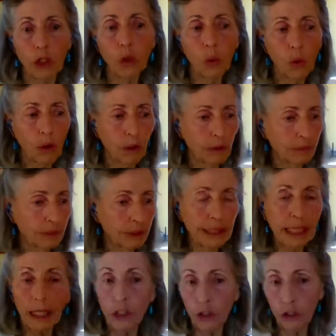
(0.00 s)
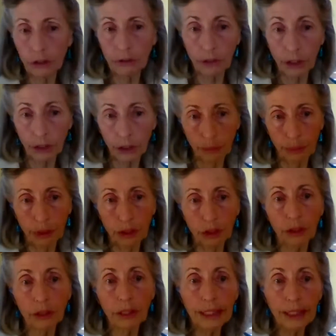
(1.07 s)
your
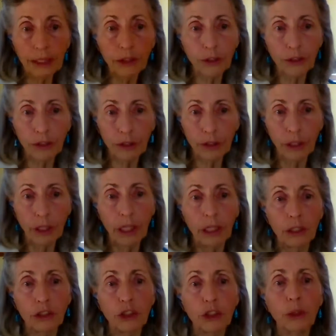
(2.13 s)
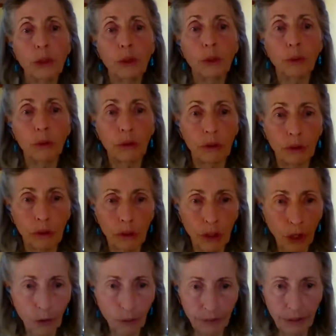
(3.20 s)
spiritual leader to
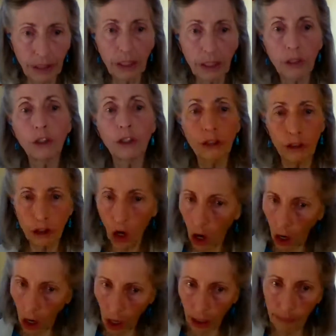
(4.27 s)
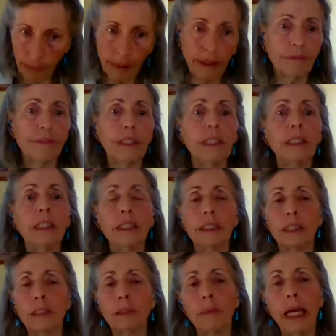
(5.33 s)
go vegan or talk about
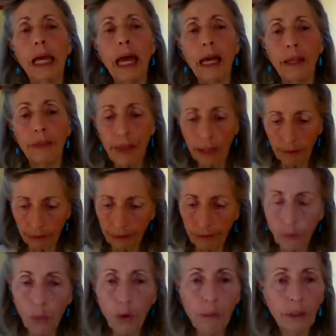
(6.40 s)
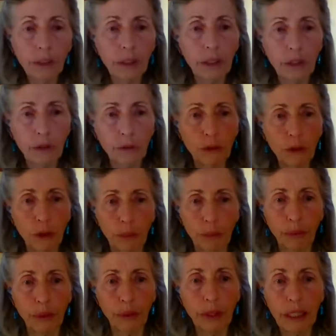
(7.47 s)
veganism, then form a little
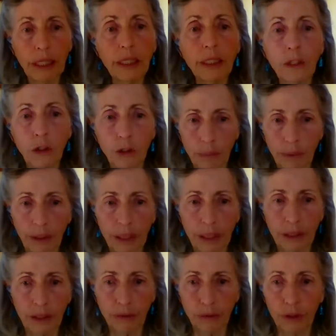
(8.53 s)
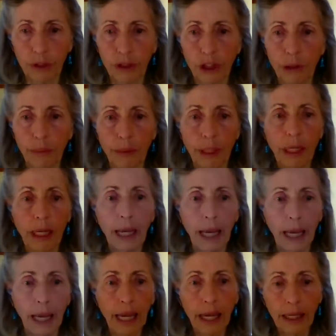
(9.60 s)
group within your place of worship.
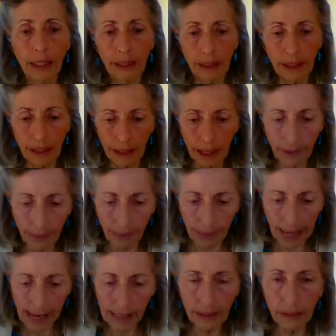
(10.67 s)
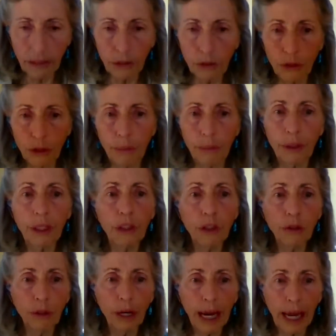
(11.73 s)
And then that little group
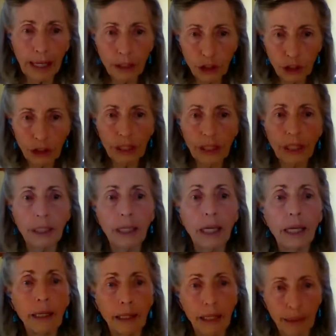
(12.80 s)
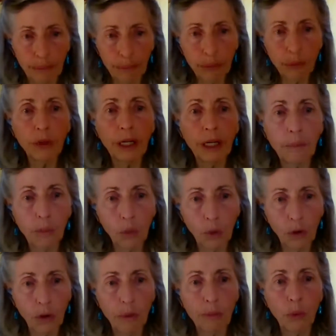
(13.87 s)
could gradually bring
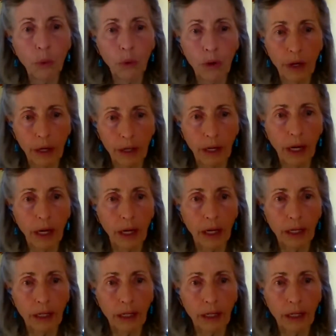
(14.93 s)
more and more